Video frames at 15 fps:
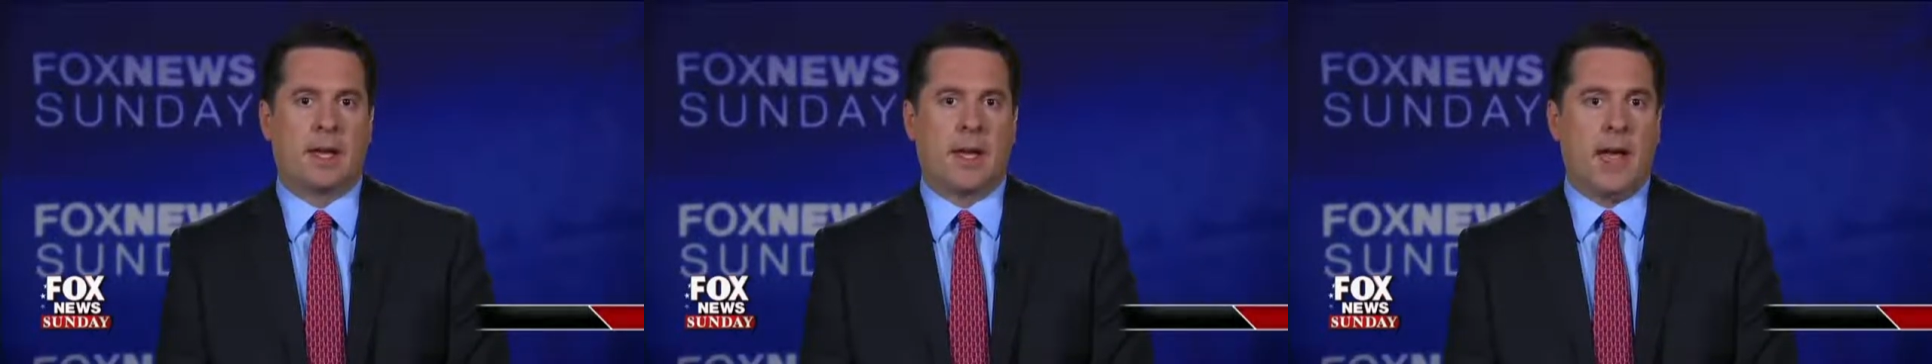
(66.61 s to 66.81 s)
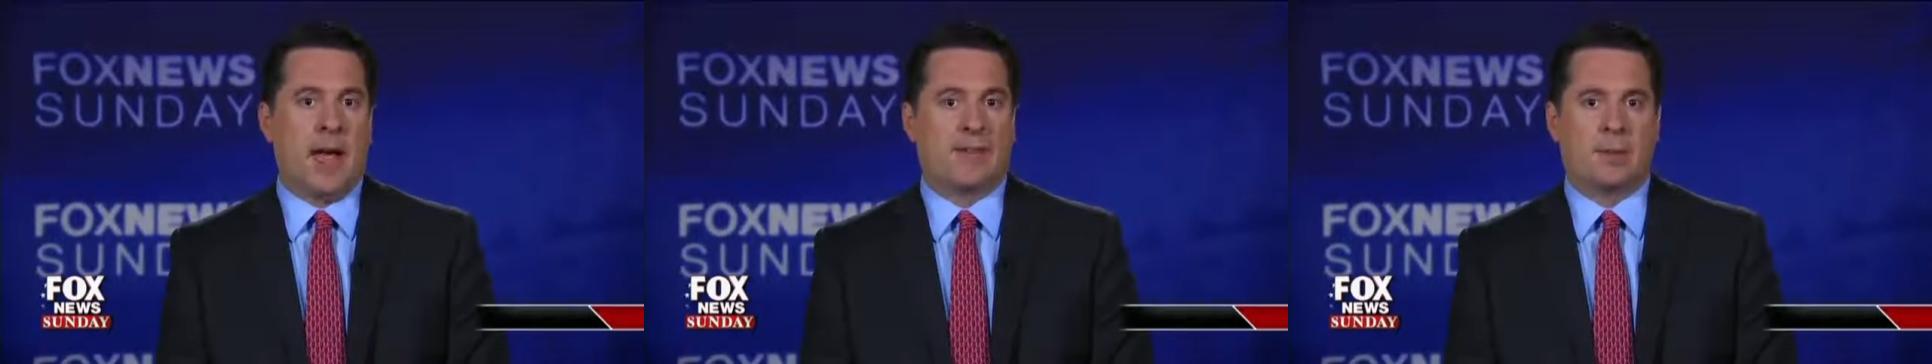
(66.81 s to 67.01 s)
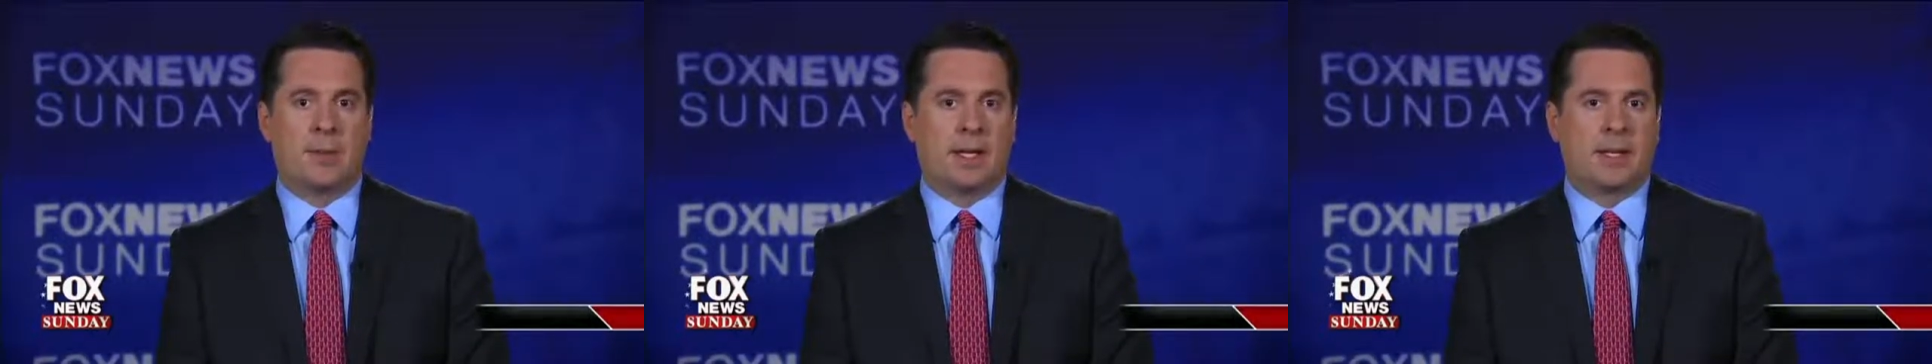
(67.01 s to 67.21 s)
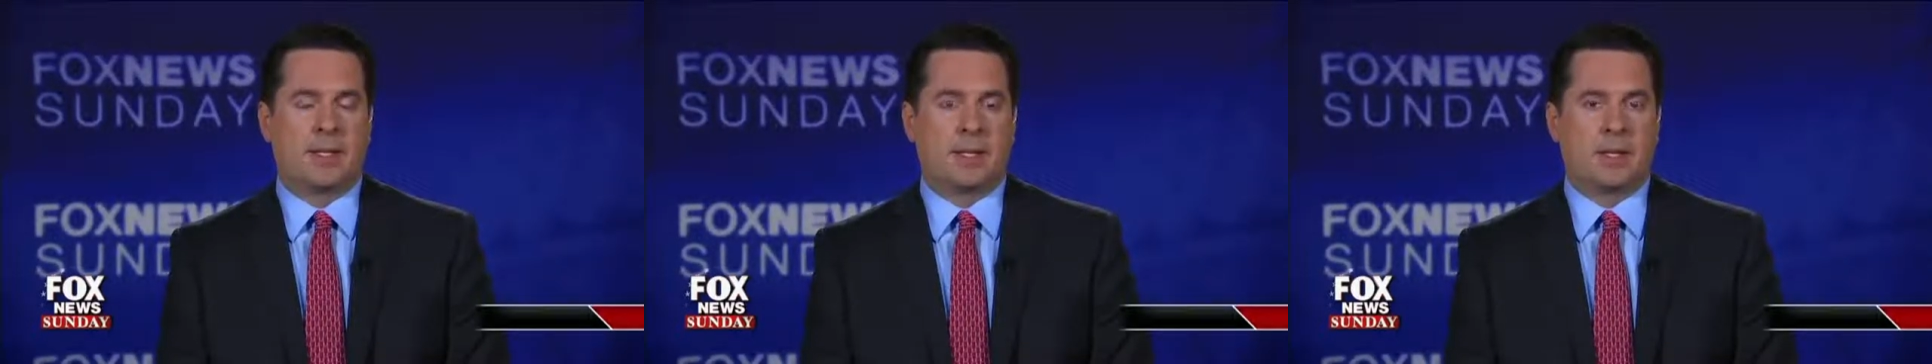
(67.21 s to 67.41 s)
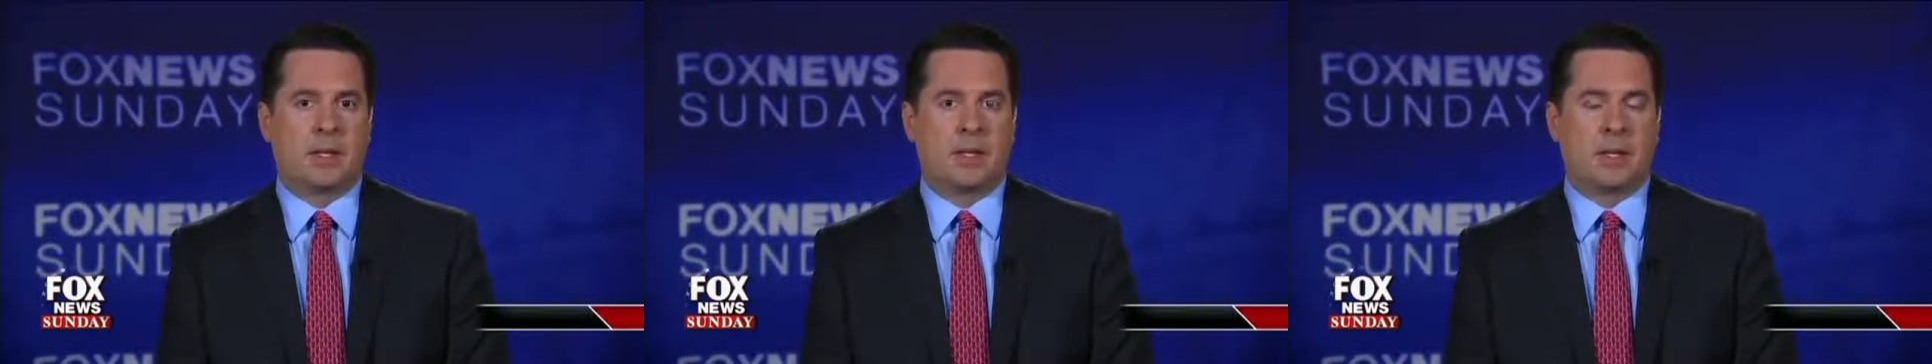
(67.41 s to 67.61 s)
have to be
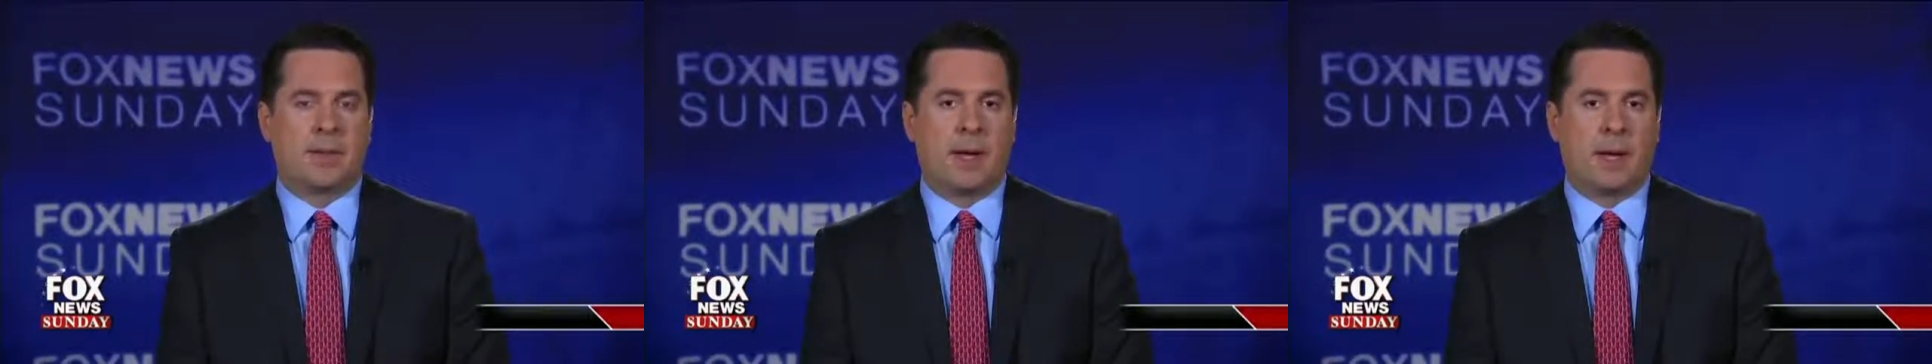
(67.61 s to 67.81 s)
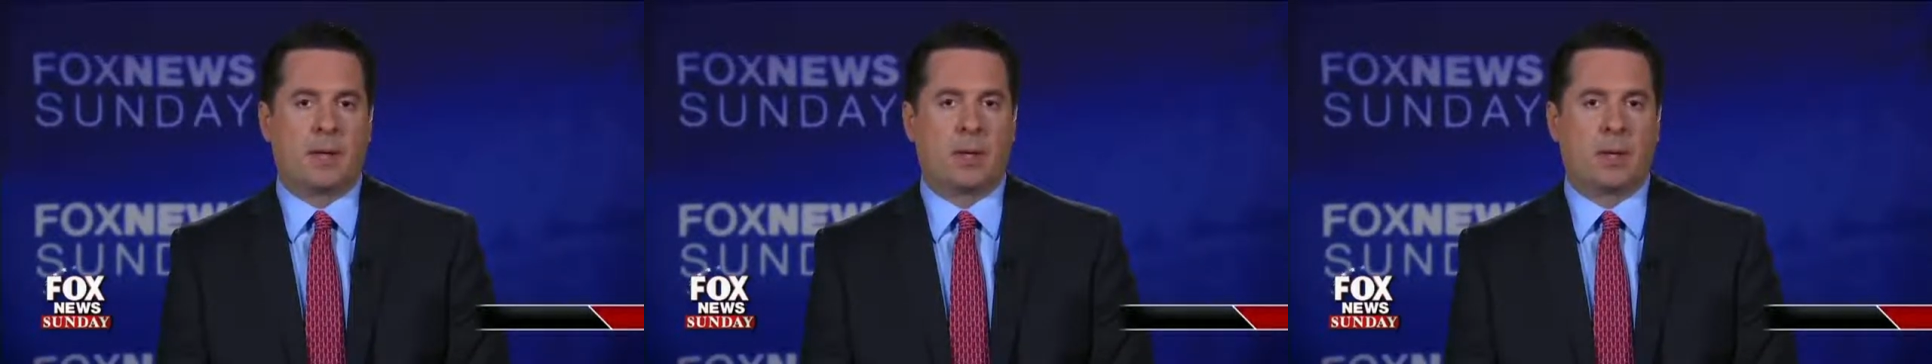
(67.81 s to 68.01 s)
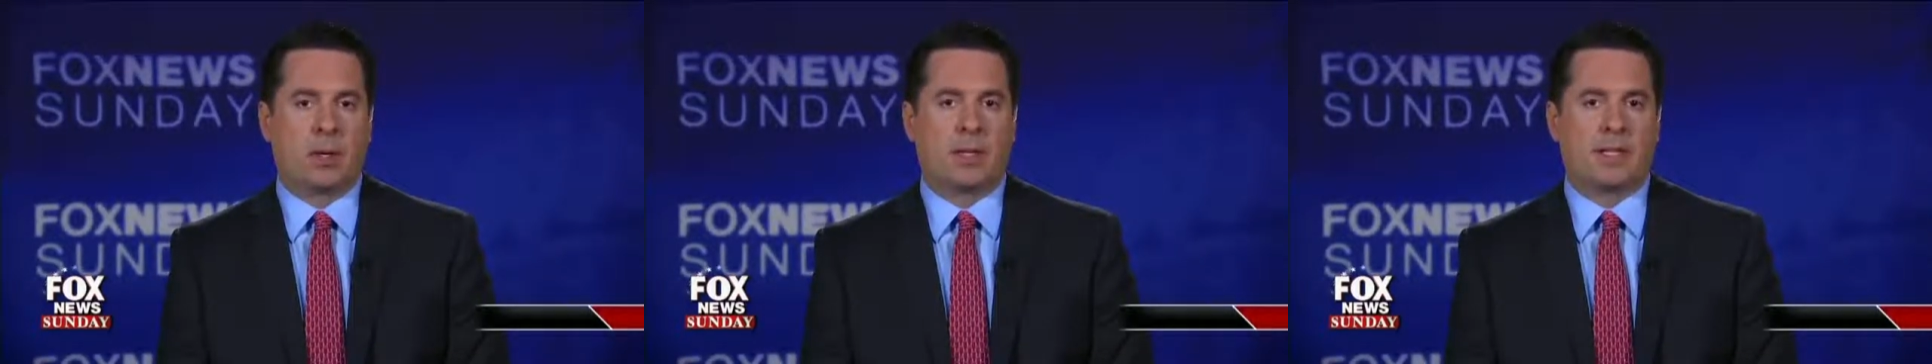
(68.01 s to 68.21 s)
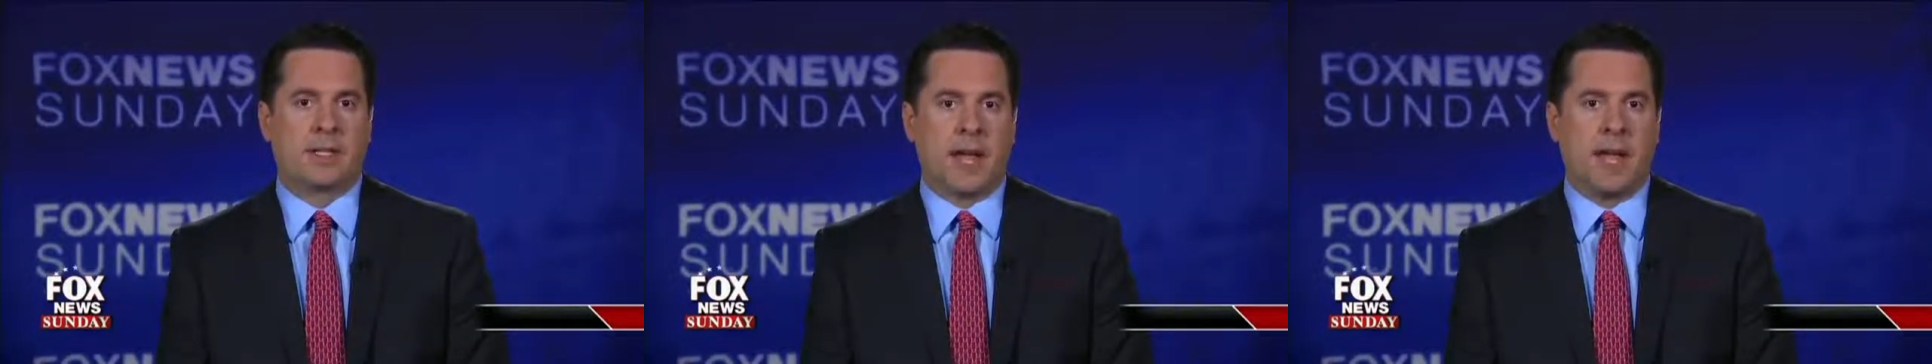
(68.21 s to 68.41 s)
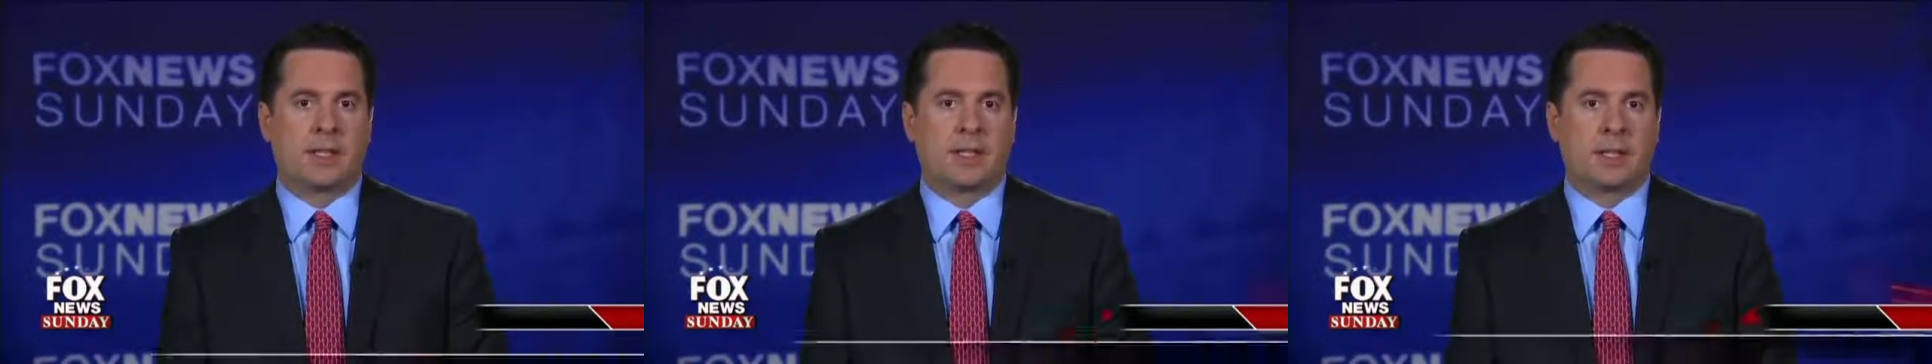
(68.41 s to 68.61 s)
concerned about more
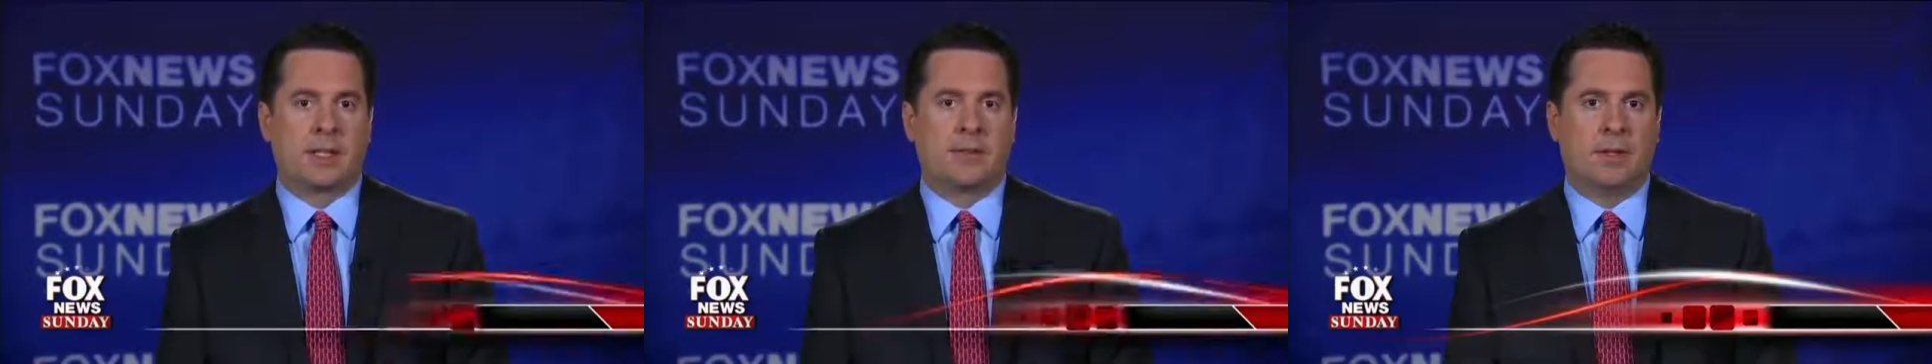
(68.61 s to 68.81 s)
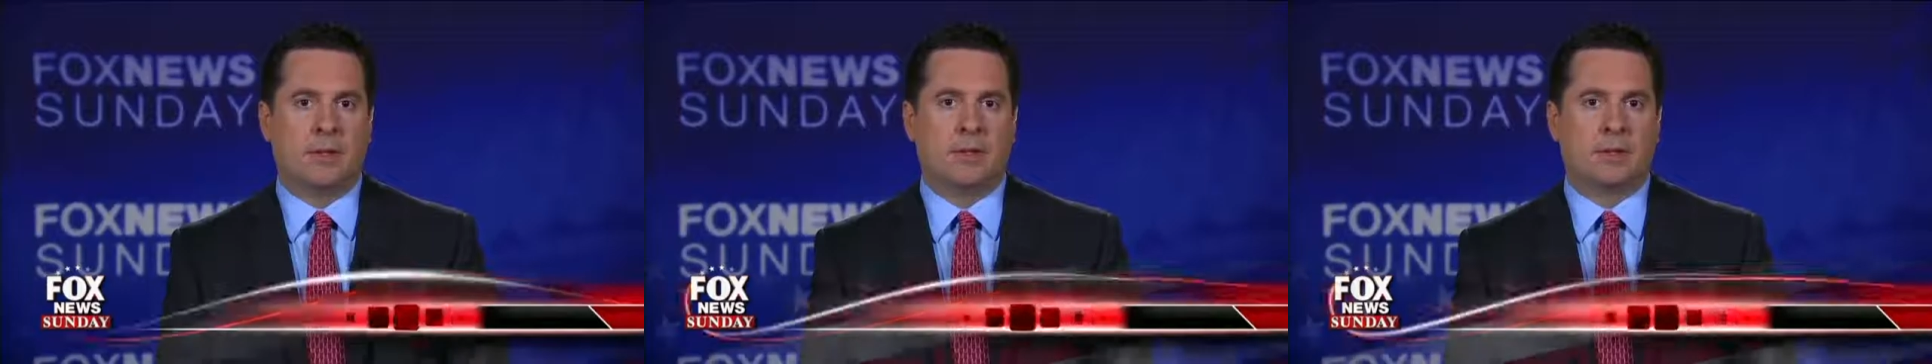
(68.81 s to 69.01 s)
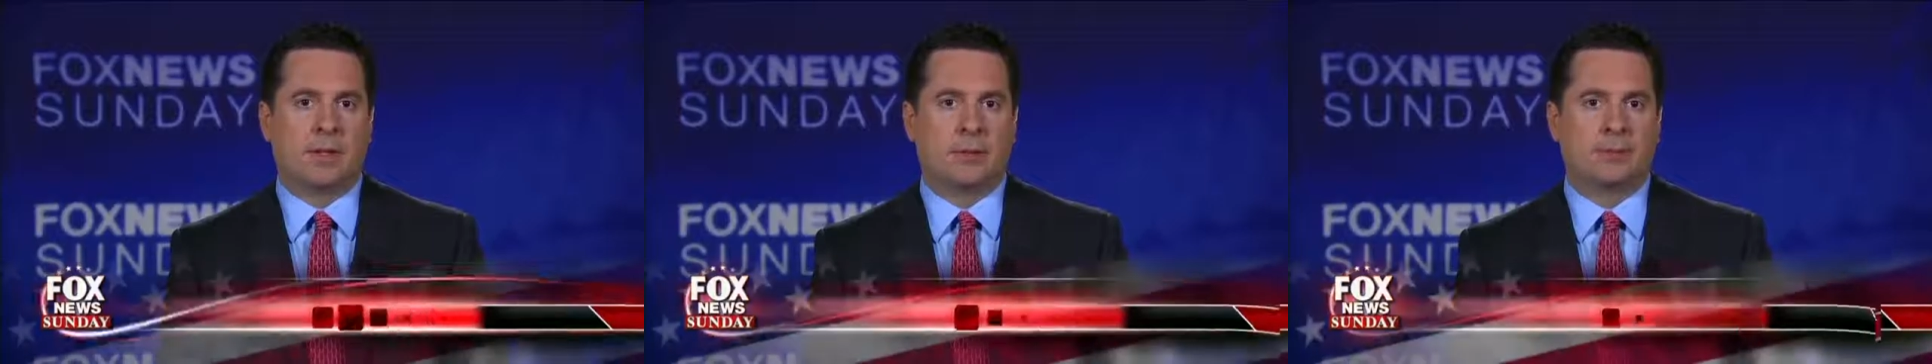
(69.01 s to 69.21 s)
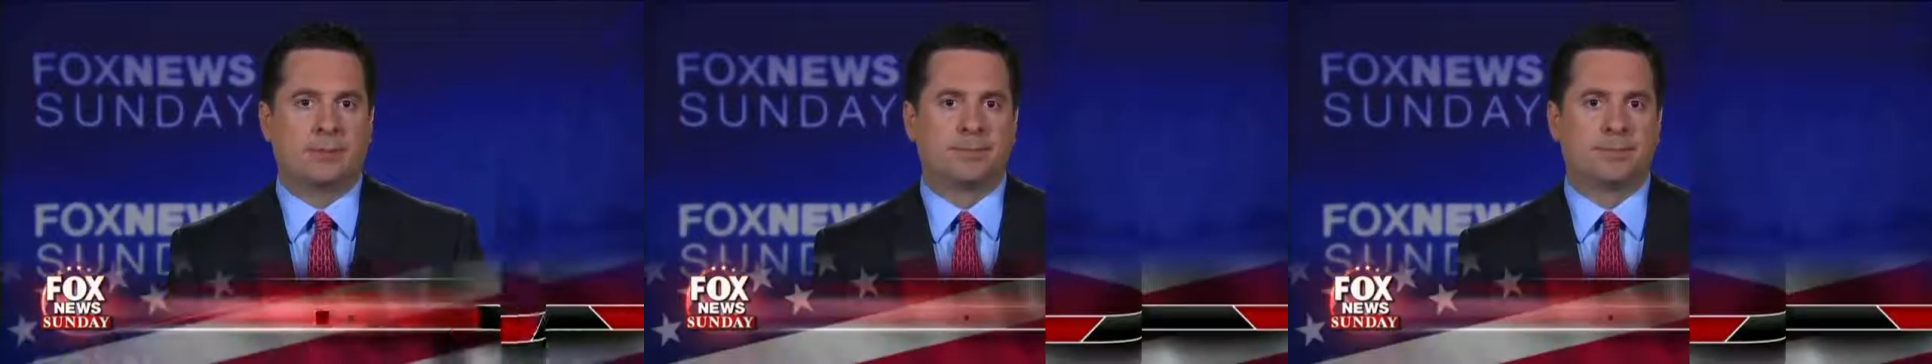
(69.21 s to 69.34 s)
attacks in the future.